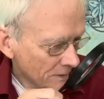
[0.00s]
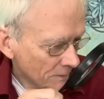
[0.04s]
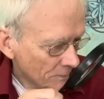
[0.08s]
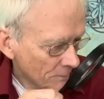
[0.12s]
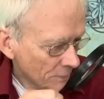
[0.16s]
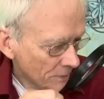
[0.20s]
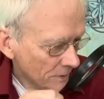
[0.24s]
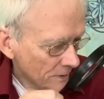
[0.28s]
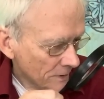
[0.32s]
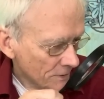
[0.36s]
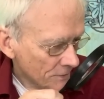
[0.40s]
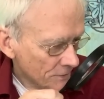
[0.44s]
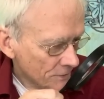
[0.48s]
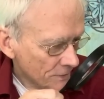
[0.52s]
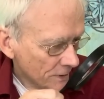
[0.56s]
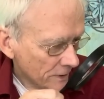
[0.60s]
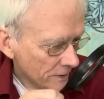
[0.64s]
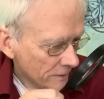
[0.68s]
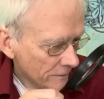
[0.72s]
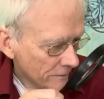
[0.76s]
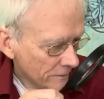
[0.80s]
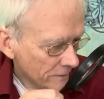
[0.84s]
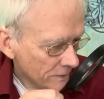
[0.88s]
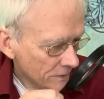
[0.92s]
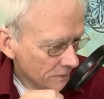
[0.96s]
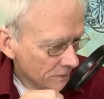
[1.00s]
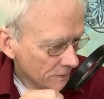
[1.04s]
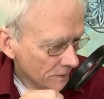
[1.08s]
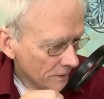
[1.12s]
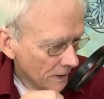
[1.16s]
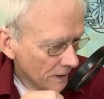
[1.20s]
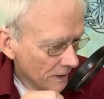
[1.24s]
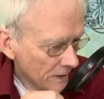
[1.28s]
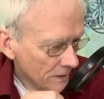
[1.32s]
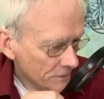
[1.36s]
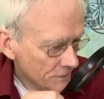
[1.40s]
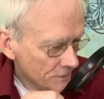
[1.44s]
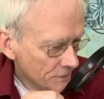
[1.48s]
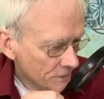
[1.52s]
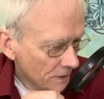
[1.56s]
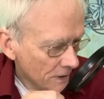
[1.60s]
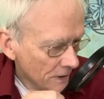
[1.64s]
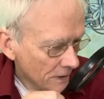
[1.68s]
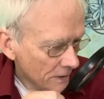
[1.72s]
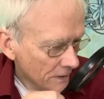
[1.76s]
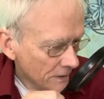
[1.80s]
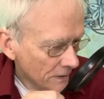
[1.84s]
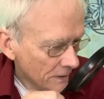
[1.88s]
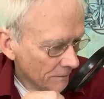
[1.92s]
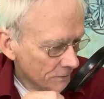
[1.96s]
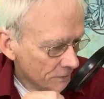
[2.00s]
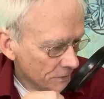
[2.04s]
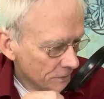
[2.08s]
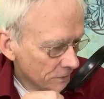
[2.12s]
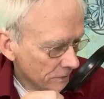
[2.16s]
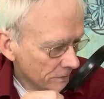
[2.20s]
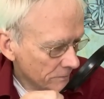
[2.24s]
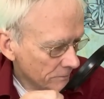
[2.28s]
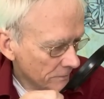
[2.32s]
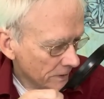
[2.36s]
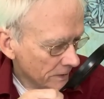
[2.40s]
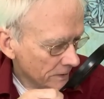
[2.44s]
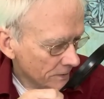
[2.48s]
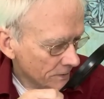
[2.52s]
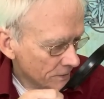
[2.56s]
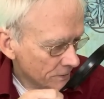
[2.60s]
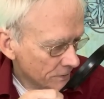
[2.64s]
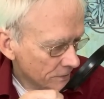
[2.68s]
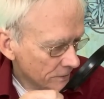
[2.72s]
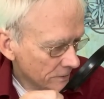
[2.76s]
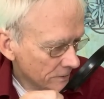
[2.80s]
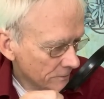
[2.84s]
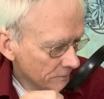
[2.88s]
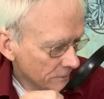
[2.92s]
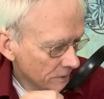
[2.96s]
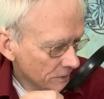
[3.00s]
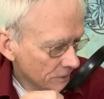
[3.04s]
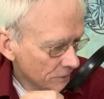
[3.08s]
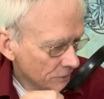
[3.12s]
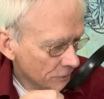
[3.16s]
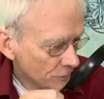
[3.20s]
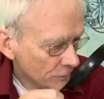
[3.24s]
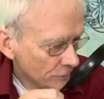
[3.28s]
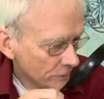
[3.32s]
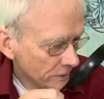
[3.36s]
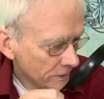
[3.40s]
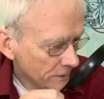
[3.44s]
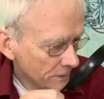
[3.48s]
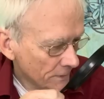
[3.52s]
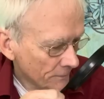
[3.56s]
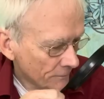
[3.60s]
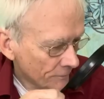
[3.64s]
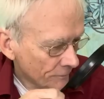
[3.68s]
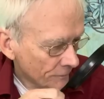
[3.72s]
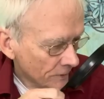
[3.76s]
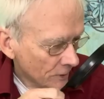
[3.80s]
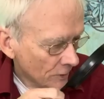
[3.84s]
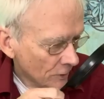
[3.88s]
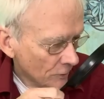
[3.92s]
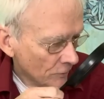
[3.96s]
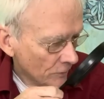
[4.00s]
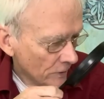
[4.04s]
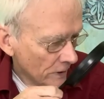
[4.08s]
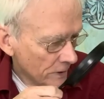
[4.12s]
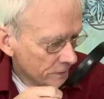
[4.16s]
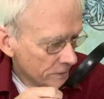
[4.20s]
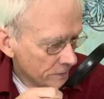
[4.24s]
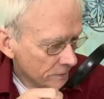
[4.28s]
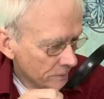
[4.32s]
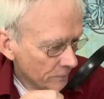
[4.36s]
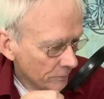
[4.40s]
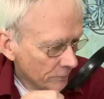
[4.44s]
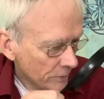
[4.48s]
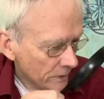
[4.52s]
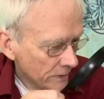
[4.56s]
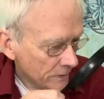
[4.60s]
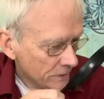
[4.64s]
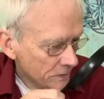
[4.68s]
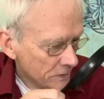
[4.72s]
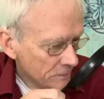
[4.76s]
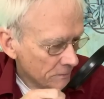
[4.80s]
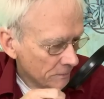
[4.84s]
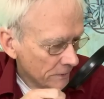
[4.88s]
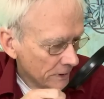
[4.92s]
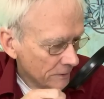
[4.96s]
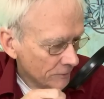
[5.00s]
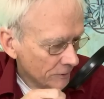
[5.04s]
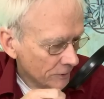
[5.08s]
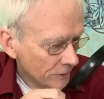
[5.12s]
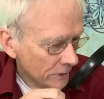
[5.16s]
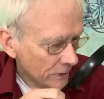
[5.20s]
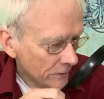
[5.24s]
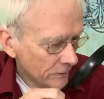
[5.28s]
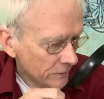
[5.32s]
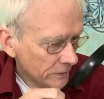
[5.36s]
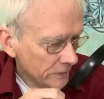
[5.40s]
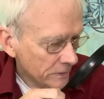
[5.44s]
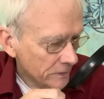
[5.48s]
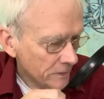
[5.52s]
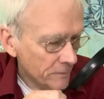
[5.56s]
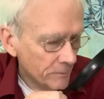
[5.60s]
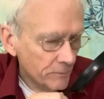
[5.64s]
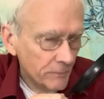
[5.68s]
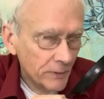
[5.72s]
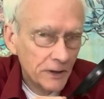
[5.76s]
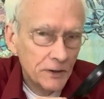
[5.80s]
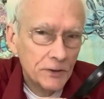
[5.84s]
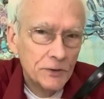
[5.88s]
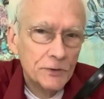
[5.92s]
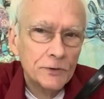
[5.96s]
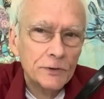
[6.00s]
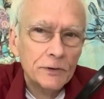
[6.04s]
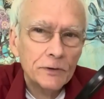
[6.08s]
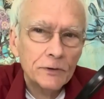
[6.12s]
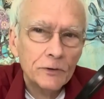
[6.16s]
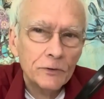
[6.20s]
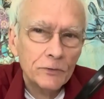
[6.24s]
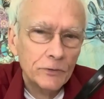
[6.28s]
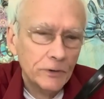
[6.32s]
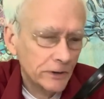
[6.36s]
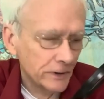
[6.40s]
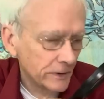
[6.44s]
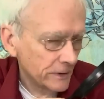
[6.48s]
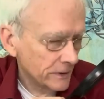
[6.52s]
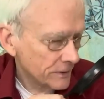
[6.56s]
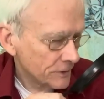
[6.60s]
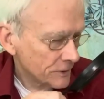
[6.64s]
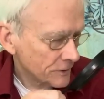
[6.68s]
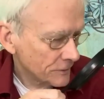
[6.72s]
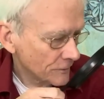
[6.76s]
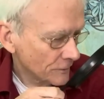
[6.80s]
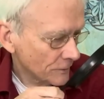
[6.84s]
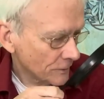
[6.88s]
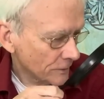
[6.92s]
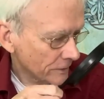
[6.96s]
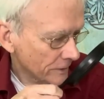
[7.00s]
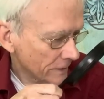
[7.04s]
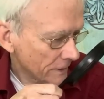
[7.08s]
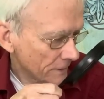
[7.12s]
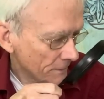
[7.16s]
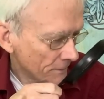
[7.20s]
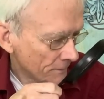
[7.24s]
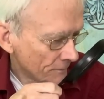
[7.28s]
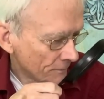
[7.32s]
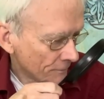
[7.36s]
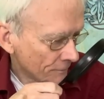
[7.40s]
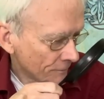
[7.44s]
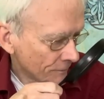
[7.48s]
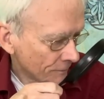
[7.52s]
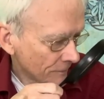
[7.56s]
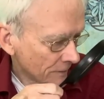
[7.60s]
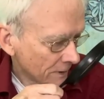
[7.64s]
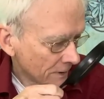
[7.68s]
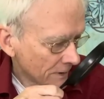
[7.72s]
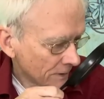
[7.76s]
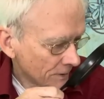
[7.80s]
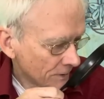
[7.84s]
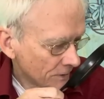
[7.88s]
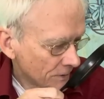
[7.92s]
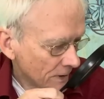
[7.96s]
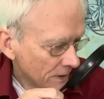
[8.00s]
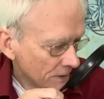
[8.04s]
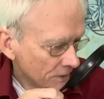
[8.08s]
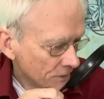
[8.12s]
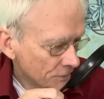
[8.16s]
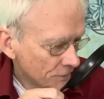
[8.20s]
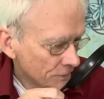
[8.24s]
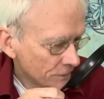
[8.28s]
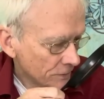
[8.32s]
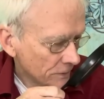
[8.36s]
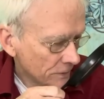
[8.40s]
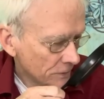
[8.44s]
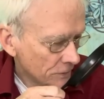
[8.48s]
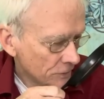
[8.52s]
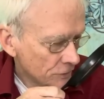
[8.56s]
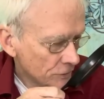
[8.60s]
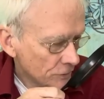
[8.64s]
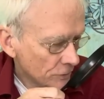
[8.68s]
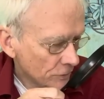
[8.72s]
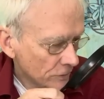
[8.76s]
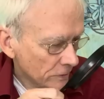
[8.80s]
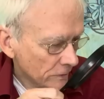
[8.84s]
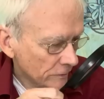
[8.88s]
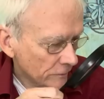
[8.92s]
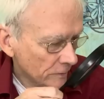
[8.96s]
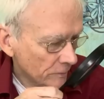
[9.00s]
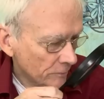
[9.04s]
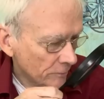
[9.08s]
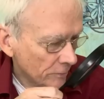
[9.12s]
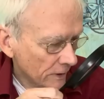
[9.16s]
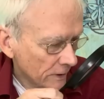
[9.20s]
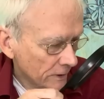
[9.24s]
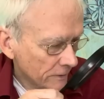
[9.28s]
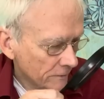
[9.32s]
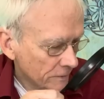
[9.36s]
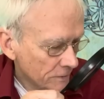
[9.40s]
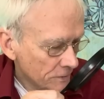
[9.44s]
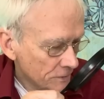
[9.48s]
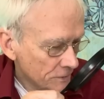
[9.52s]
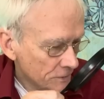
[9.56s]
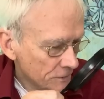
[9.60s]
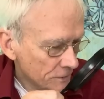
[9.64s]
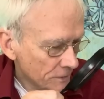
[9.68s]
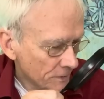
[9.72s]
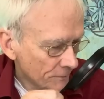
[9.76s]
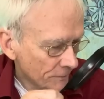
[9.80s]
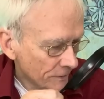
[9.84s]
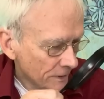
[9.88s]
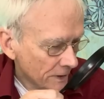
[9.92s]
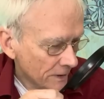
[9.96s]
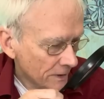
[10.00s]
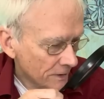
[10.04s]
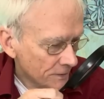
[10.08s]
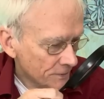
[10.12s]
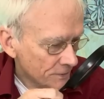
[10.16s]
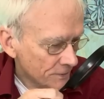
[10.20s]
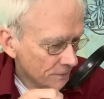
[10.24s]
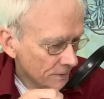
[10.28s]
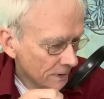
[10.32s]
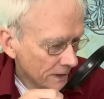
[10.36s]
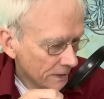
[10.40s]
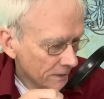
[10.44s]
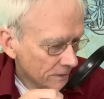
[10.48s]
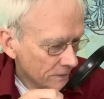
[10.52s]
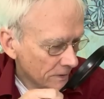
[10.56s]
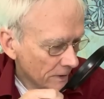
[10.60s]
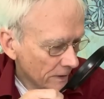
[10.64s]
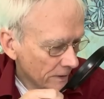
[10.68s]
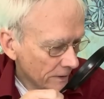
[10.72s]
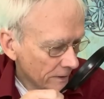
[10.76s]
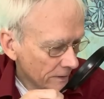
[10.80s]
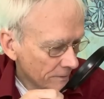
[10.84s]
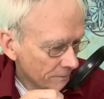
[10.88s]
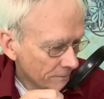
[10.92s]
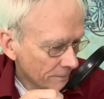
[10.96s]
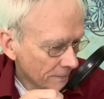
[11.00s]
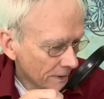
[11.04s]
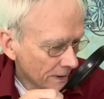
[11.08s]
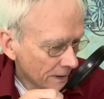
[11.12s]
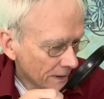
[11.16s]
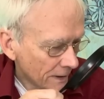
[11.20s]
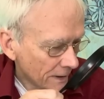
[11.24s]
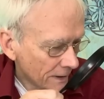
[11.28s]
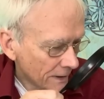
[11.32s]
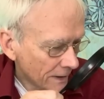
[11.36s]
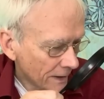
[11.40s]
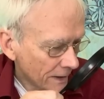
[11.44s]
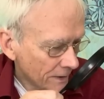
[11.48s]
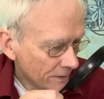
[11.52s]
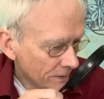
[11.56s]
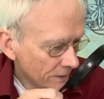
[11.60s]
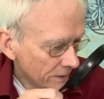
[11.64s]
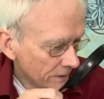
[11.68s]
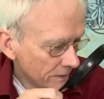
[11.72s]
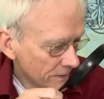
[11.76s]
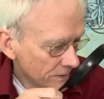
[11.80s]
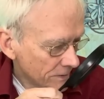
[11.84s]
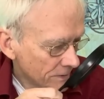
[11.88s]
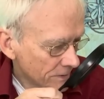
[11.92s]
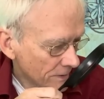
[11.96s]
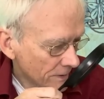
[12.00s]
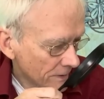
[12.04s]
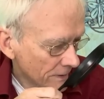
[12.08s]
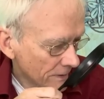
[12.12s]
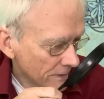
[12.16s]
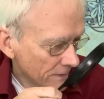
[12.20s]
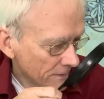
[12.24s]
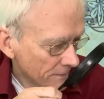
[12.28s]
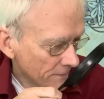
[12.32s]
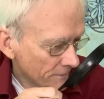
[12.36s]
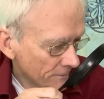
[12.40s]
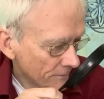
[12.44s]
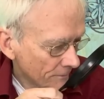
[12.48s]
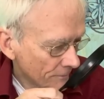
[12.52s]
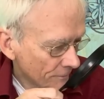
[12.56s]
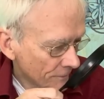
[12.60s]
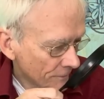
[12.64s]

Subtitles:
Plus, every slice of SUN-MAID cinnamon sweet raisin bread is made with only the best ingredients for a taste you'll enjoy for breakfast, snack time, and any time.